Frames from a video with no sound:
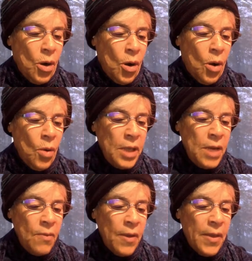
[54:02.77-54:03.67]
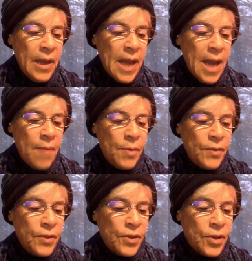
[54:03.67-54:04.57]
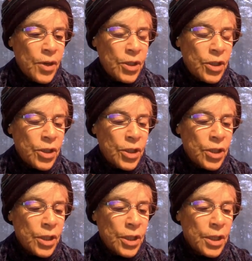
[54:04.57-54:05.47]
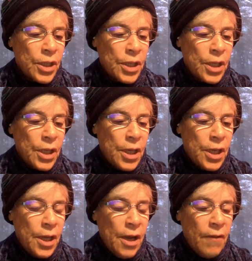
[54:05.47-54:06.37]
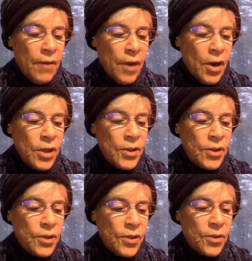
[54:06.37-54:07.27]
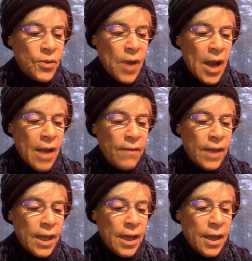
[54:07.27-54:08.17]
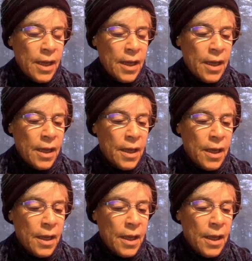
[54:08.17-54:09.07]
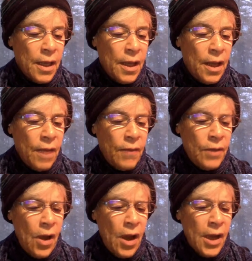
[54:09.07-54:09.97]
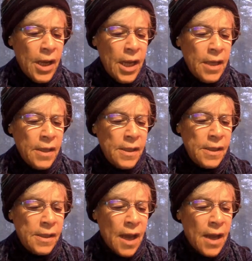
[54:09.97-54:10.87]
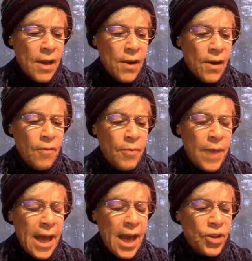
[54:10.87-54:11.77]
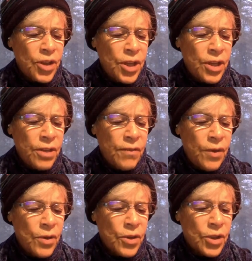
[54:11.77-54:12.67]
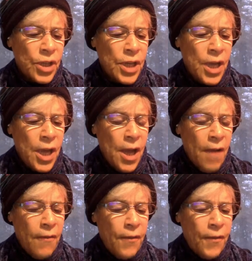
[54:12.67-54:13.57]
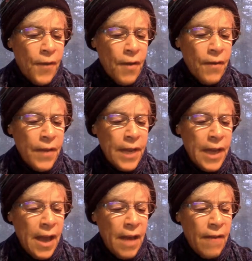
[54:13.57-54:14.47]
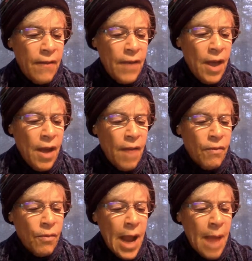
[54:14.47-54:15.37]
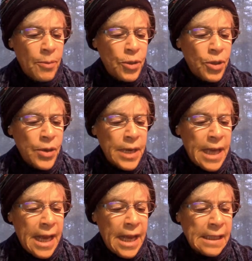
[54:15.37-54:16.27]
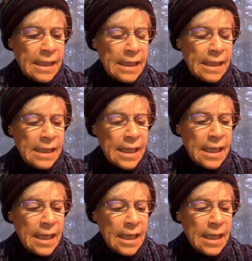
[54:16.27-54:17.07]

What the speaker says: Only when the lamp of search, of earnest striving, of longing desire, of passionate devotion, of fervid love, of rapture and ecstasy